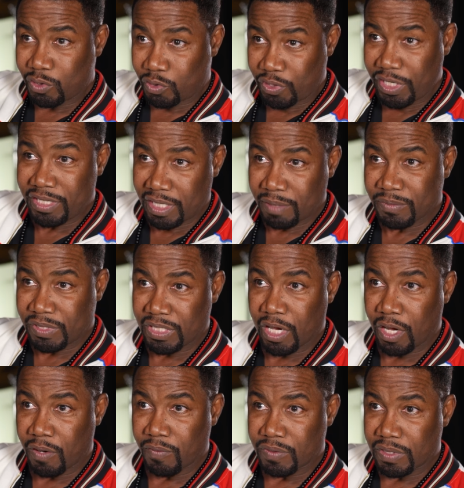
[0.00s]
treat
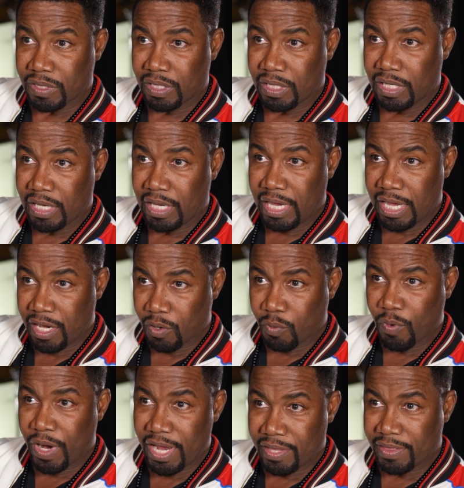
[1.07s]
themselves in a
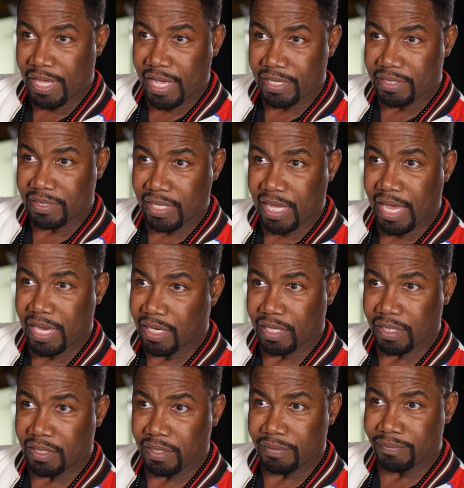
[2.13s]
way that's
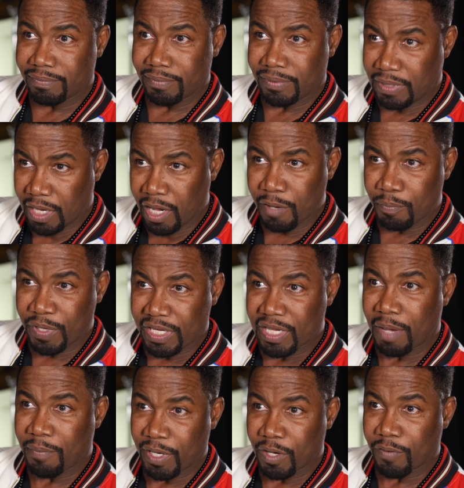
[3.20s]
like
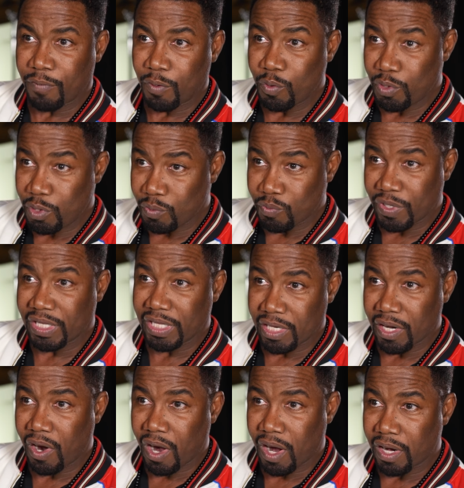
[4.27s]
unbecoming of who you really
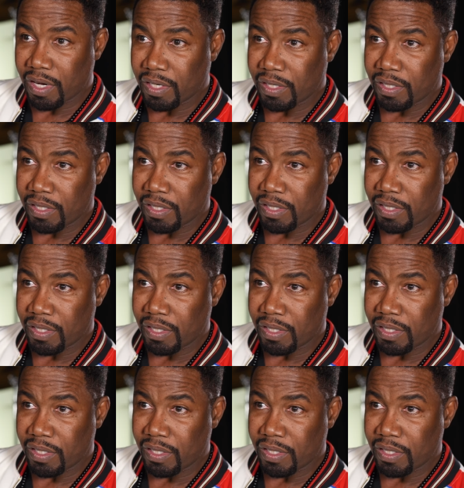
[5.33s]
are.